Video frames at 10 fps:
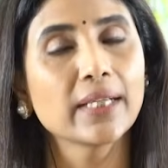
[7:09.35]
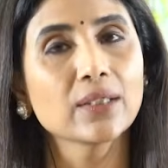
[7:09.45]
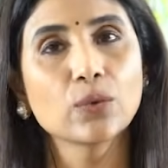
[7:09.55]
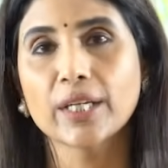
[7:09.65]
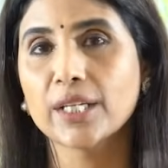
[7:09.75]

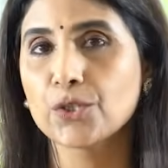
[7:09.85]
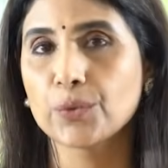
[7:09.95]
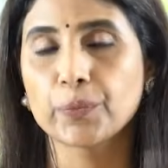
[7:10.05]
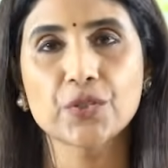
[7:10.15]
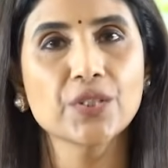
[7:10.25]
and going into
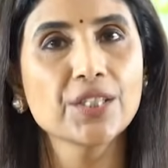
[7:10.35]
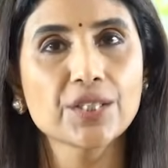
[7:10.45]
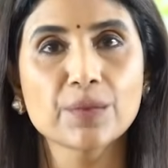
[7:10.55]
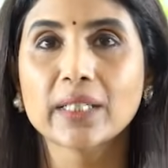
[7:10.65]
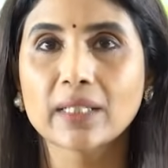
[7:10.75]
the
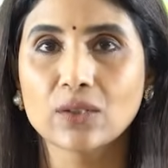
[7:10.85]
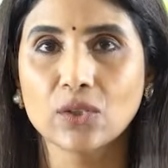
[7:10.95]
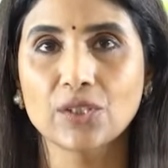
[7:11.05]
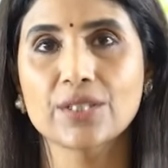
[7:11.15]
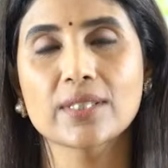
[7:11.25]
prestigious medical
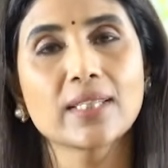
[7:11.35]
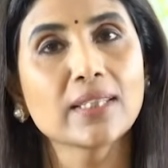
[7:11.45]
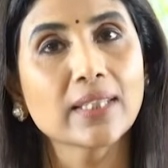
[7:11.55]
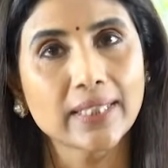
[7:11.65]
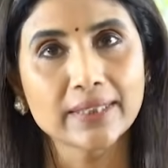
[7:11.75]
colleges
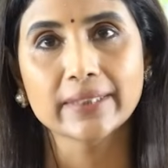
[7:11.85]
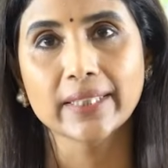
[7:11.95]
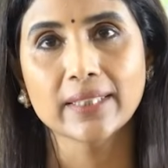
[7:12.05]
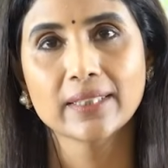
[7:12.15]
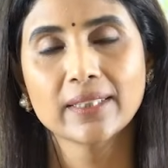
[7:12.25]
in the country.